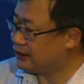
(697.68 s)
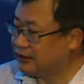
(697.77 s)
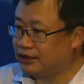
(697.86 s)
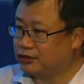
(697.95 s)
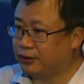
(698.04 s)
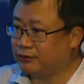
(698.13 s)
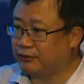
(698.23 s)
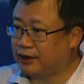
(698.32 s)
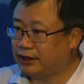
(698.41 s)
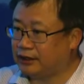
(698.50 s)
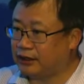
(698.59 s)
let's go and
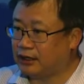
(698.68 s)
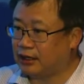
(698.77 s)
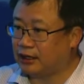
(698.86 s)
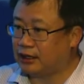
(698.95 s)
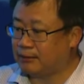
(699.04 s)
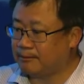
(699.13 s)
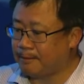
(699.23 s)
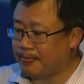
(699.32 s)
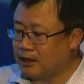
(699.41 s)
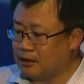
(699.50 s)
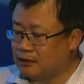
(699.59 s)

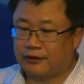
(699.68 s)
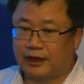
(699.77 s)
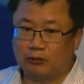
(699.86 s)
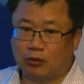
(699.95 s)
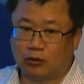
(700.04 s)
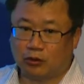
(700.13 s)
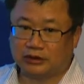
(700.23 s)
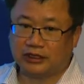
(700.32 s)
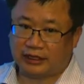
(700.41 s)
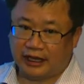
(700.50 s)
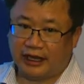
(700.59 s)
find more water.
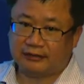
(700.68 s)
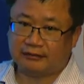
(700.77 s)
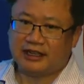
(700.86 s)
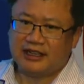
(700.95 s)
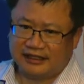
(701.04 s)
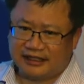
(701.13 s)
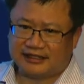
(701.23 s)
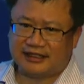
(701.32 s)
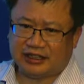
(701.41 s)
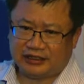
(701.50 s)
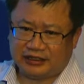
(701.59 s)
And that's
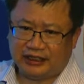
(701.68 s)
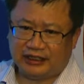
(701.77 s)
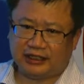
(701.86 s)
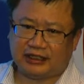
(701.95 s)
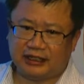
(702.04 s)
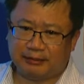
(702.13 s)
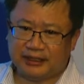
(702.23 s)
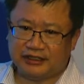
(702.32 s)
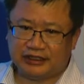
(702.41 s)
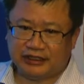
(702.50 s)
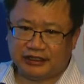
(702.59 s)
largely in urban
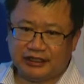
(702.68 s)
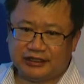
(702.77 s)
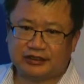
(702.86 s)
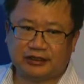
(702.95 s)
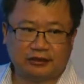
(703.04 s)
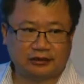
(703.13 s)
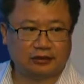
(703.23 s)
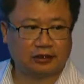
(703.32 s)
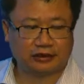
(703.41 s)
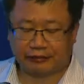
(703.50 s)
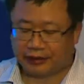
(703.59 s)
cities, so not
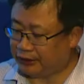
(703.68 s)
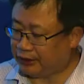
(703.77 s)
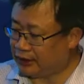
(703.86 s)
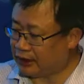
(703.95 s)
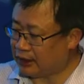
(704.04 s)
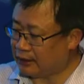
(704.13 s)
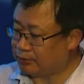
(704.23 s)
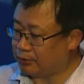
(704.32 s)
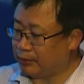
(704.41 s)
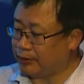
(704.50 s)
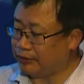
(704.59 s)
directly
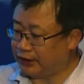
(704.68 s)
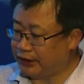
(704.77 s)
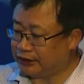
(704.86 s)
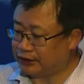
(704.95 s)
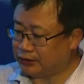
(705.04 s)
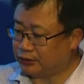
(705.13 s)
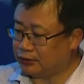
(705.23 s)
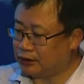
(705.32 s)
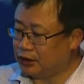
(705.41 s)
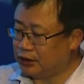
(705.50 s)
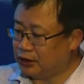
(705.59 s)
probably related to
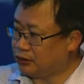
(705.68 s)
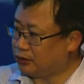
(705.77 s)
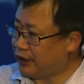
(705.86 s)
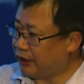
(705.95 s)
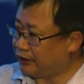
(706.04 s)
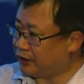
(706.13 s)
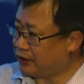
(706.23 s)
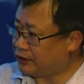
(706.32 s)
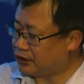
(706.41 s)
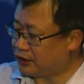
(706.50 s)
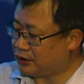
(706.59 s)
the
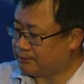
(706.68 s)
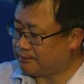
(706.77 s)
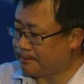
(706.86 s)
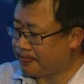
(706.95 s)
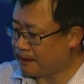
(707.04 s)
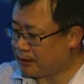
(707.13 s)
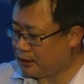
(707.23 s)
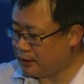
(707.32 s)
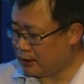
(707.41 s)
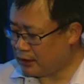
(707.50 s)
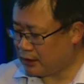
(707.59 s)
agriculture.
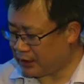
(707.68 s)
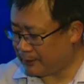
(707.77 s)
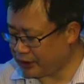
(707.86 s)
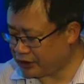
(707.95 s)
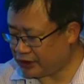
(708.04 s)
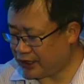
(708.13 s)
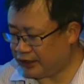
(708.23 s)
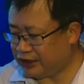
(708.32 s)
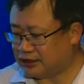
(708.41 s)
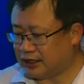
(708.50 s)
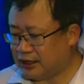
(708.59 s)
I might share
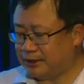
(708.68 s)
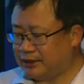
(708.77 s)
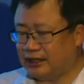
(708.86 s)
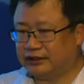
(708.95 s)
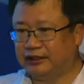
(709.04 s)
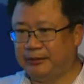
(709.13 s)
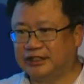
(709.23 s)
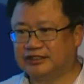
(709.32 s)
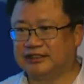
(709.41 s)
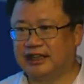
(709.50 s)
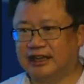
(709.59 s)
this penultimate
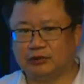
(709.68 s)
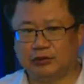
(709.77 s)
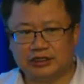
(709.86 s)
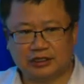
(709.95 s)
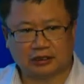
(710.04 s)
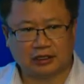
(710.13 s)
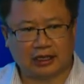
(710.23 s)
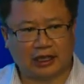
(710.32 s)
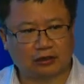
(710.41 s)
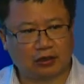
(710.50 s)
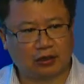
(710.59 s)
slide, which
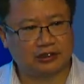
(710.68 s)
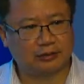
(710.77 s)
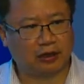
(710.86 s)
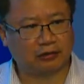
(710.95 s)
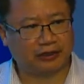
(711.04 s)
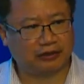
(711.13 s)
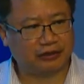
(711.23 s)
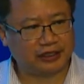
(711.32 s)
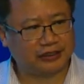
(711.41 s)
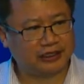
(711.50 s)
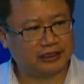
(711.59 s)
talks about
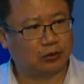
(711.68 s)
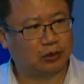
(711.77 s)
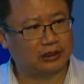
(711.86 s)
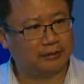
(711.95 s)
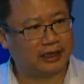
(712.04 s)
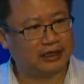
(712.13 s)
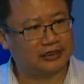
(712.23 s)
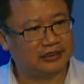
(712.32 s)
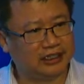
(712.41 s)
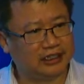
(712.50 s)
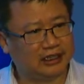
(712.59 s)
redressing the water balance
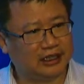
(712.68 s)
in the